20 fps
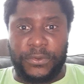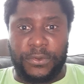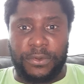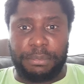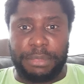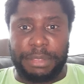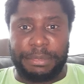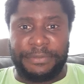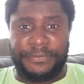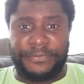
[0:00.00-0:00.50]

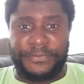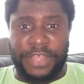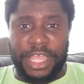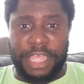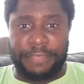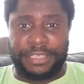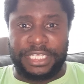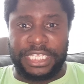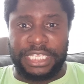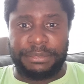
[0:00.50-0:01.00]
maybe
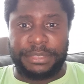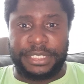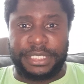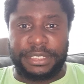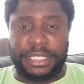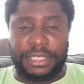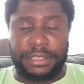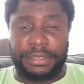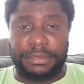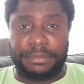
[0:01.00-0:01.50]
5 teams
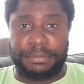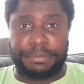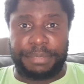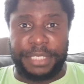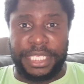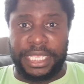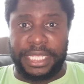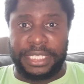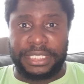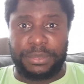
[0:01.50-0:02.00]

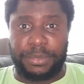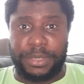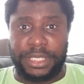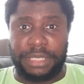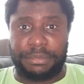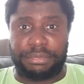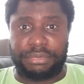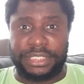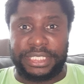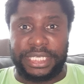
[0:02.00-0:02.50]
competing to win
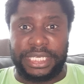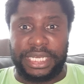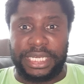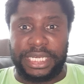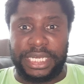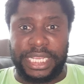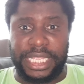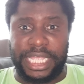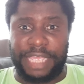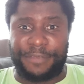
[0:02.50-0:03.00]
the Brazilian
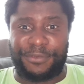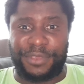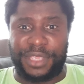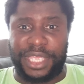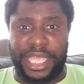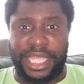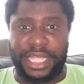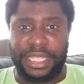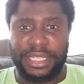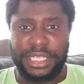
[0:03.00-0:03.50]
league every
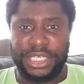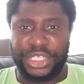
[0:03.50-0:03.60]
year.